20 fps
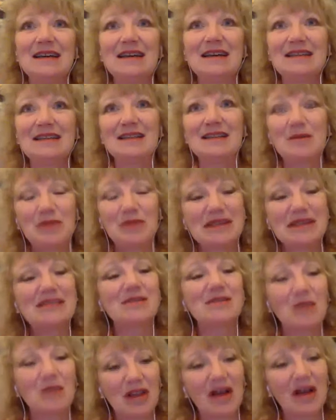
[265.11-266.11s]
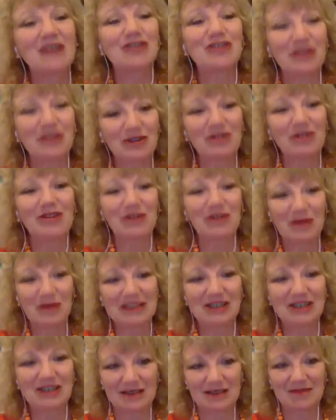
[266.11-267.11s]
is an epistemological
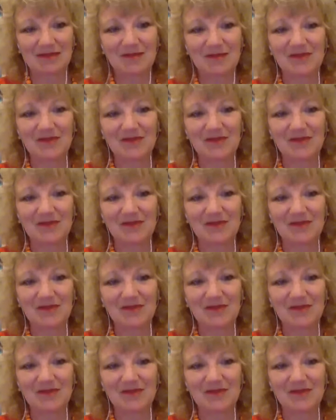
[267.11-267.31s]
question.